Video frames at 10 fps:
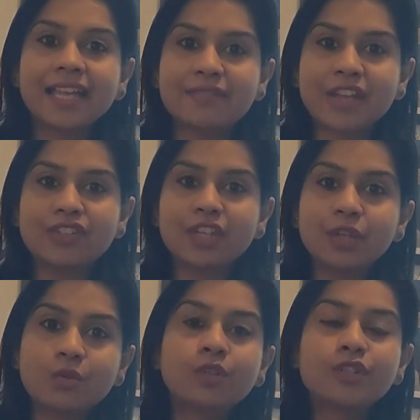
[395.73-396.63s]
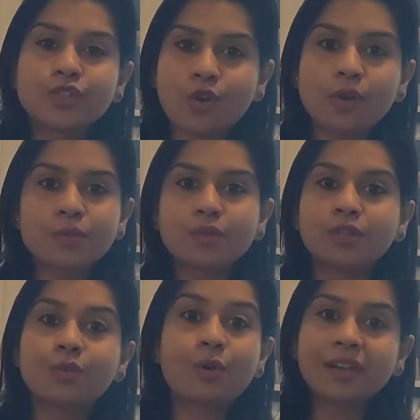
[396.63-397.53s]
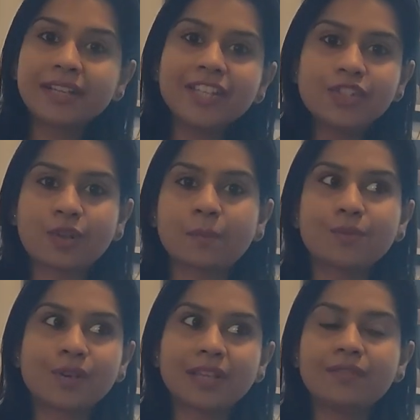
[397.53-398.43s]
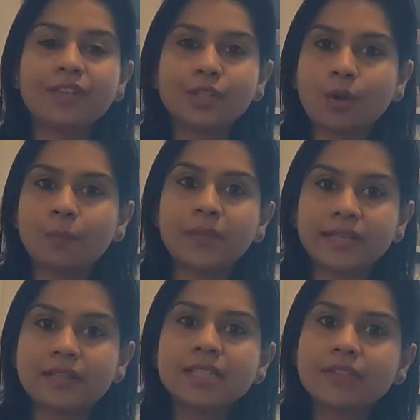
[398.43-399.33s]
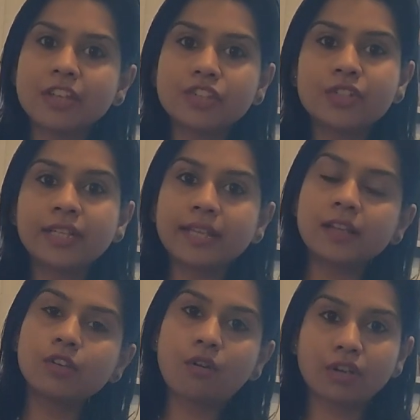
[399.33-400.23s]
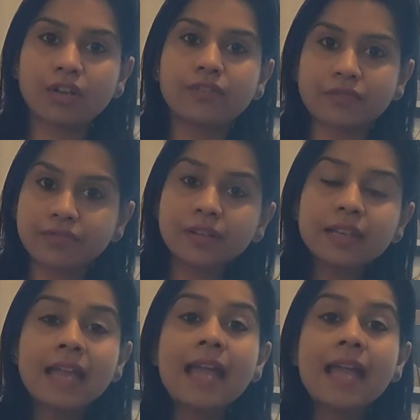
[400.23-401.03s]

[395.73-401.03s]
eventually good jobs, good quality jobs working with top leaders eventually take a lot of effort,